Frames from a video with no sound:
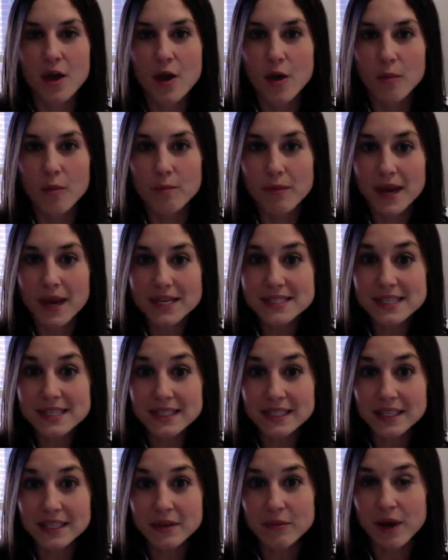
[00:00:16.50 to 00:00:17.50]

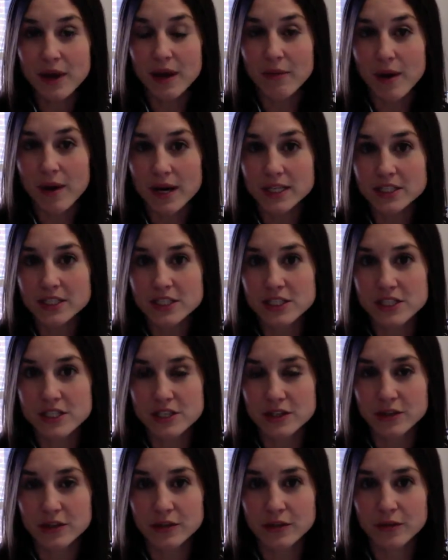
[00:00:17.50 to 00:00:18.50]
Basically, what I wanted to
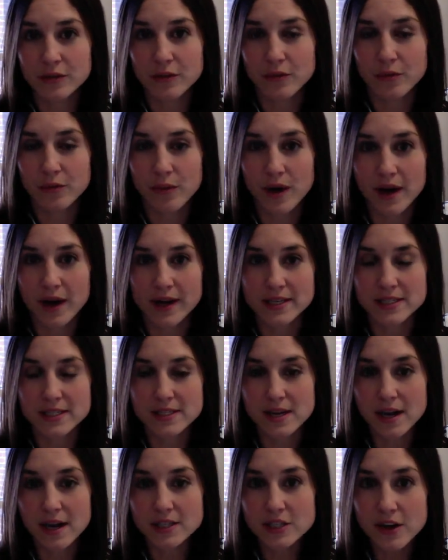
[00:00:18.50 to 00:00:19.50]
do was
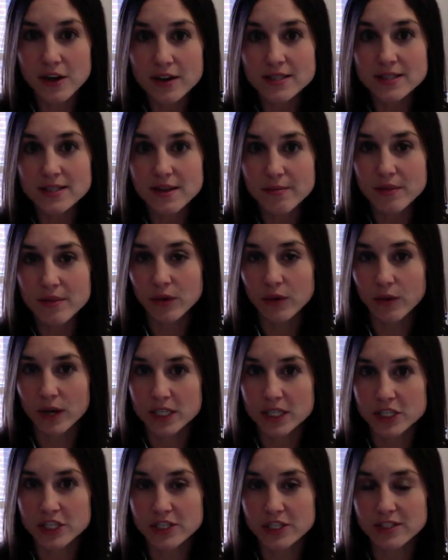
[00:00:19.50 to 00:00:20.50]
touch on some of the
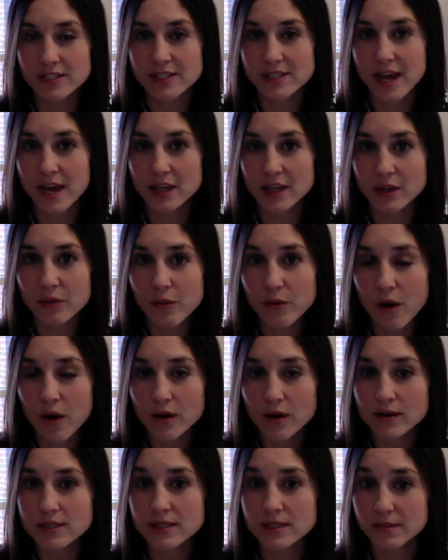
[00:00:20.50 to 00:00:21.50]
questions that you
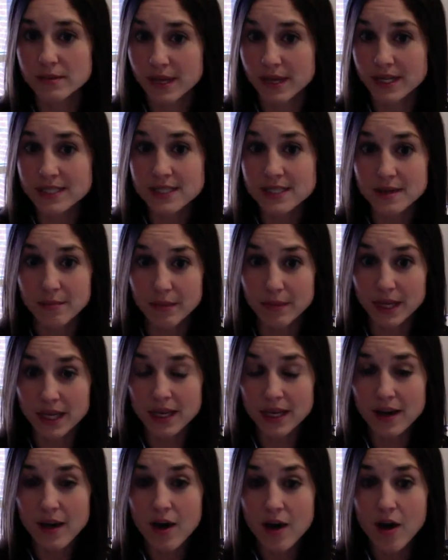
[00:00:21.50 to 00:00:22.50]
all submitted to
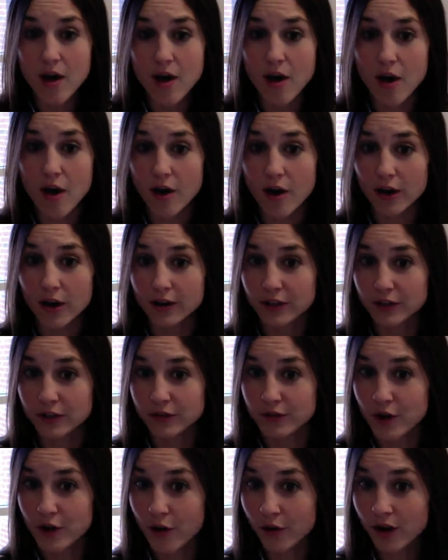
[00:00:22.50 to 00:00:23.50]
me on your
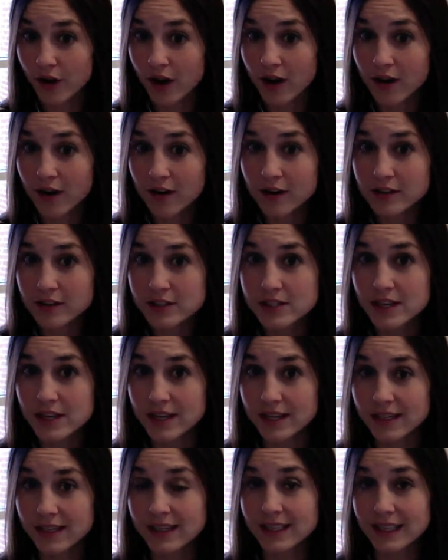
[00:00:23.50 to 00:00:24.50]
note cards
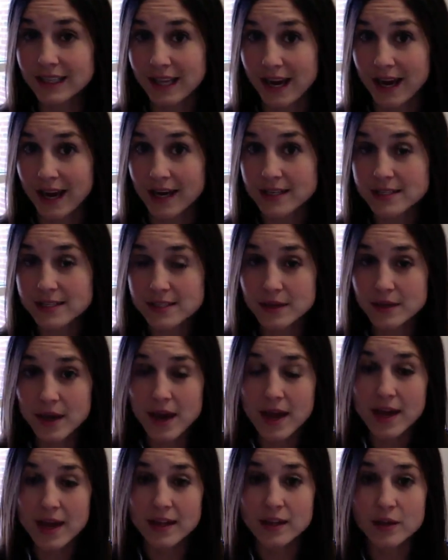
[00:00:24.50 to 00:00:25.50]
in class.
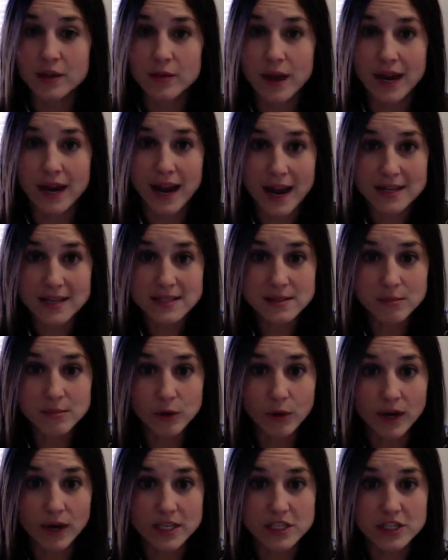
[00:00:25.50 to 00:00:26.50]
You had asked some
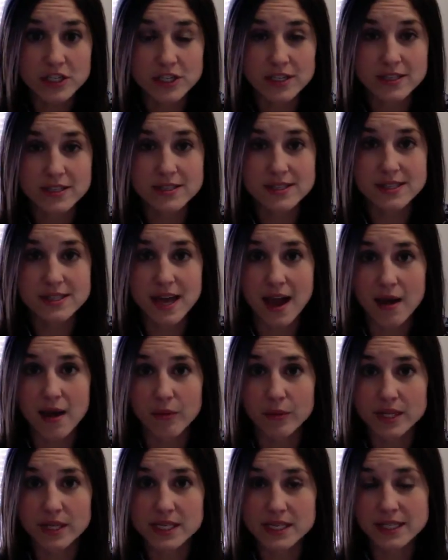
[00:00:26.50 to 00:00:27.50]
questions that
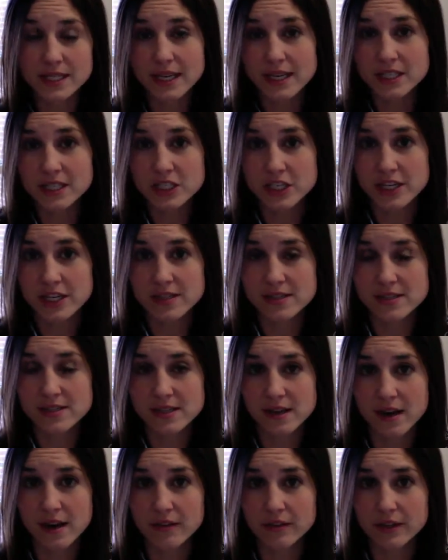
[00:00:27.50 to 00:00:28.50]
we didn't get a chance to
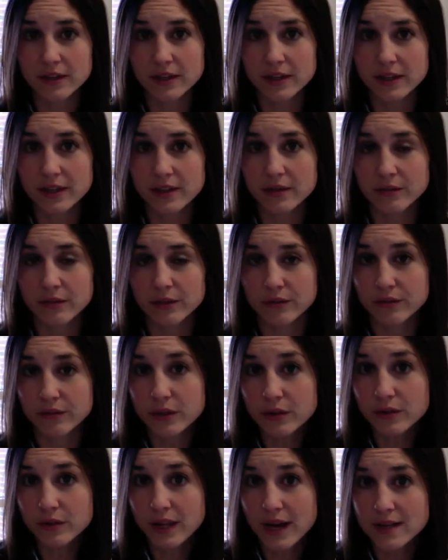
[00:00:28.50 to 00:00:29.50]
cover in the
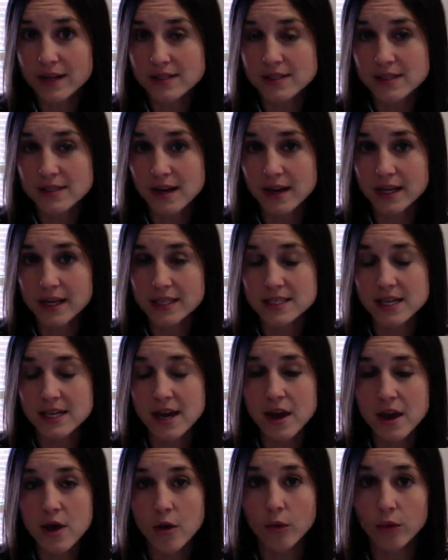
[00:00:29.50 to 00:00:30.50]
review last night
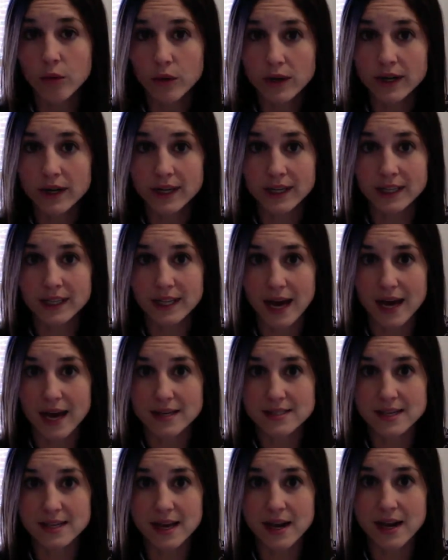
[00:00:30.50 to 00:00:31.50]
or in
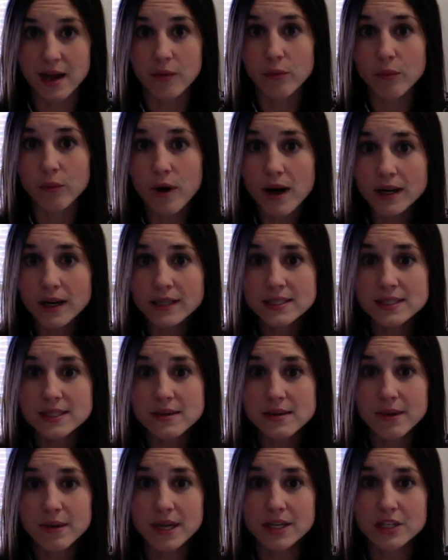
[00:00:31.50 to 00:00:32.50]
class, and I wanted to
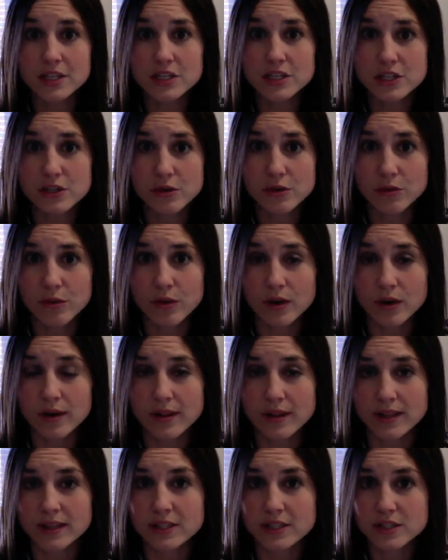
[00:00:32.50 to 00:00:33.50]
make sure
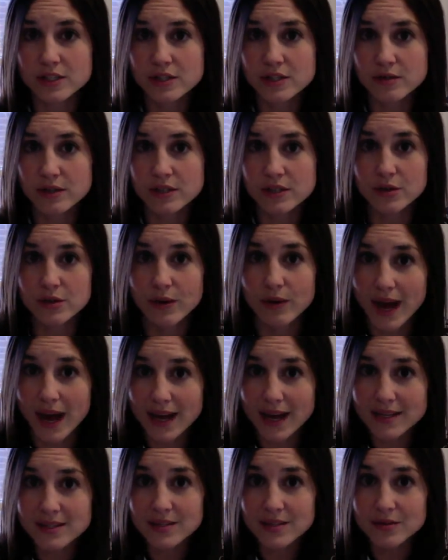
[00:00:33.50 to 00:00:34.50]
that the students who
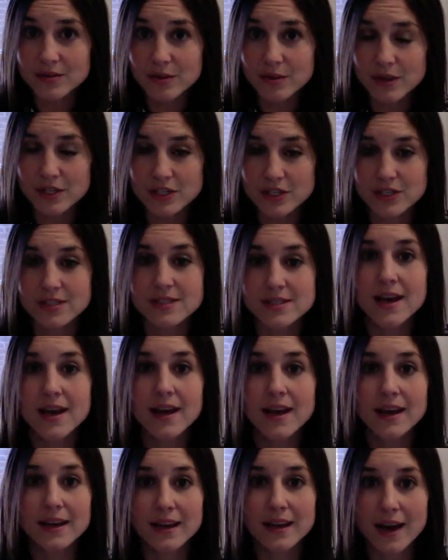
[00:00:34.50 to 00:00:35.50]
asked those questions
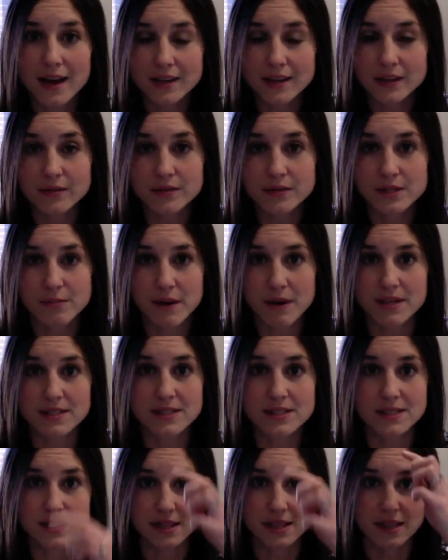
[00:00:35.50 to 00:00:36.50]
got the
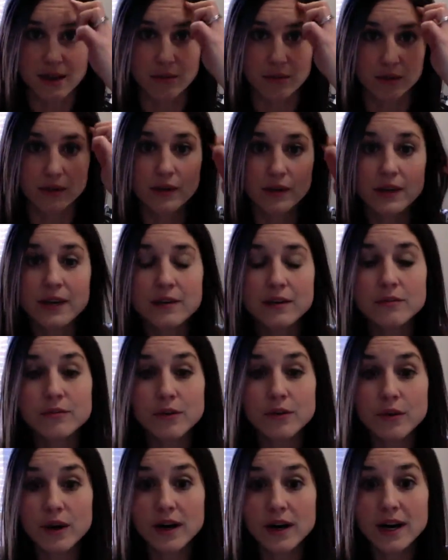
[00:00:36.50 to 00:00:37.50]
responses that they were looking
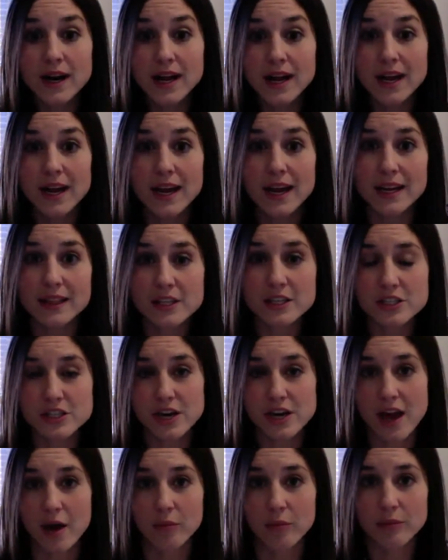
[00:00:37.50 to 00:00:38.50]
for, and this should
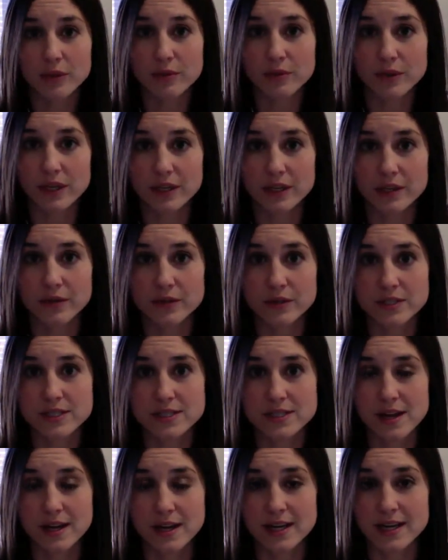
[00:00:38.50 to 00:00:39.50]
help you in your
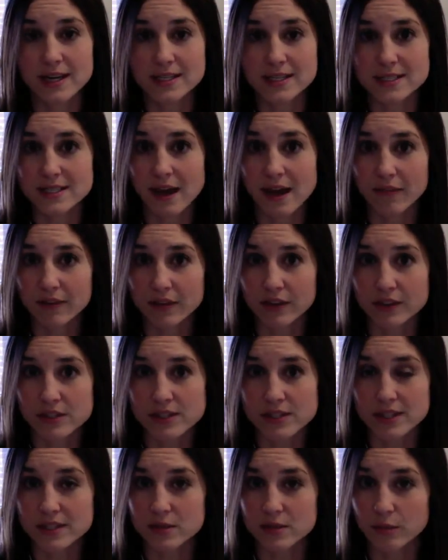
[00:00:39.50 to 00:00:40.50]
study endeavors
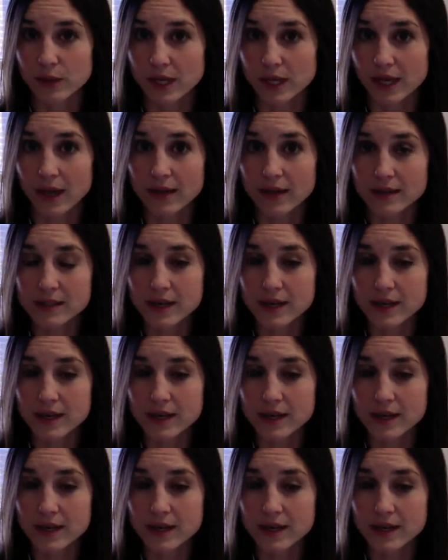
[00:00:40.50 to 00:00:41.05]
this weekend.